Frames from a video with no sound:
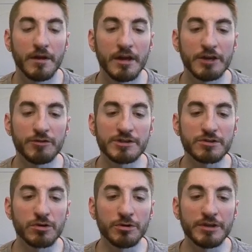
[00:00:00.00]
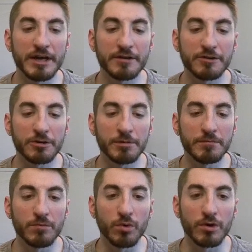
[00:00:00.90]
If we scroll down a little
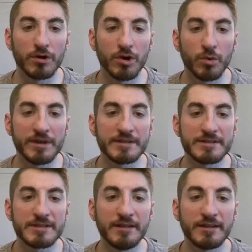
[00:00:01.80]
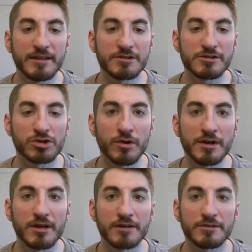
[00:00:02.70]
bit more, we can see that there's a
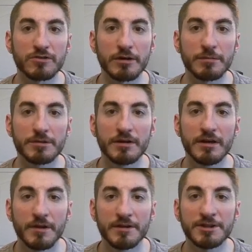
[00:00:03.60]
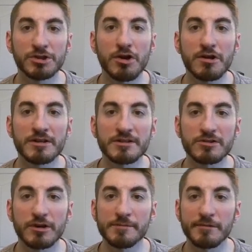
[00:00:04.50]
shortcut script. This shortcut
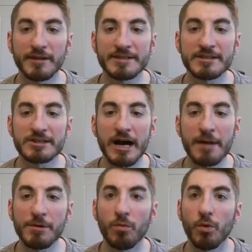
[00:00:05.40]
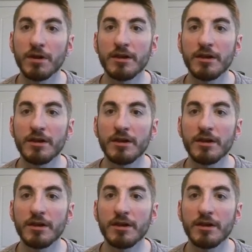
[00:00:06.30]
script lets us copy one